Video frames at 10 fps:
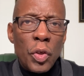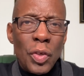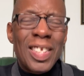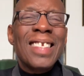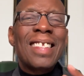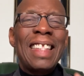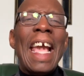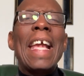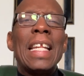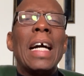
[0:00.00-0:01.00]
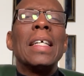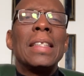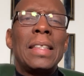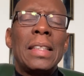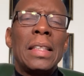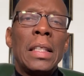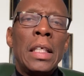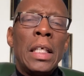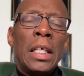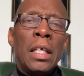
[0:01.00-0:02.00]
to sustain us.
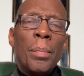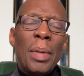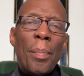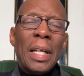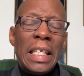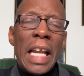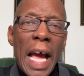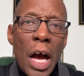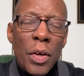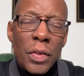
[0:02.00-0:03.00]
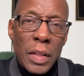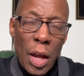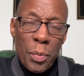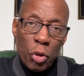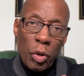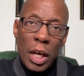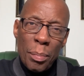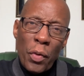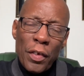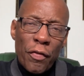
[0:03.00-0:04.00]
But now it's like we're trying to
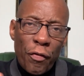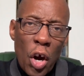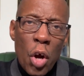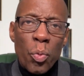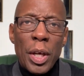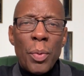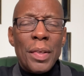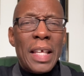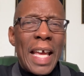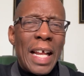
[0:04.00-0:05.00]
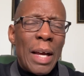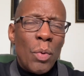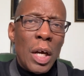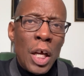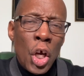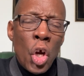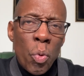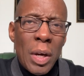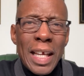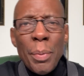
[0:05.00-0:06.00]
move as far away as we can. And what
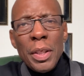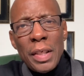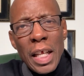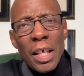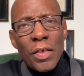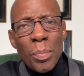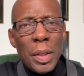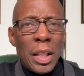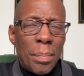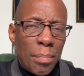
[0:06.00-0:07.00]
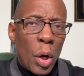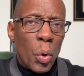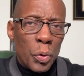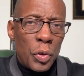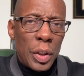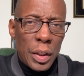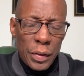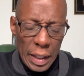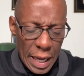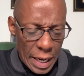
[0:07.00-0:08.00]
irritates me the most is
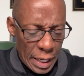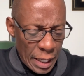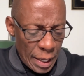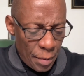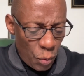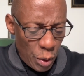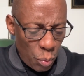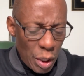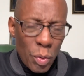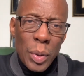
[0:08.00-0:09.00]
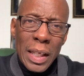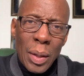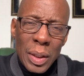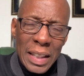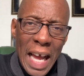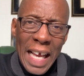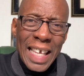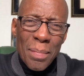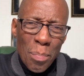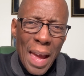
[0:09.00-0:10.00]
that we are
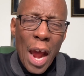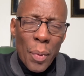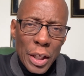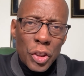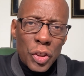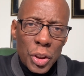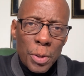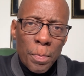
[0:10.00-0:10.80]
attacking marriage.